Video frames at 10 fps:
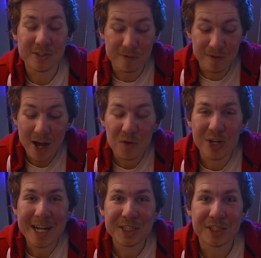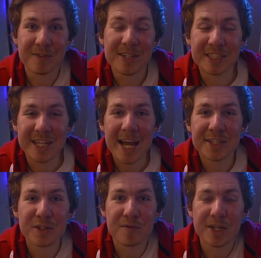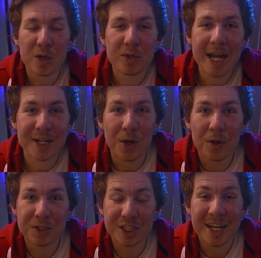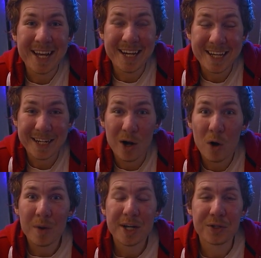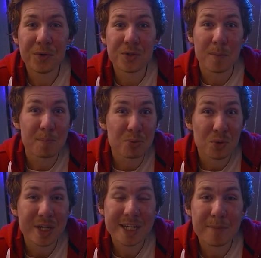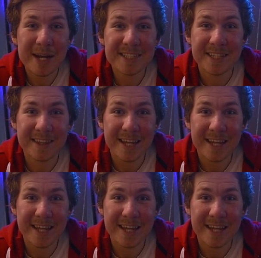is the foundation of this text-to-video technology, and it can already do some pretty amazing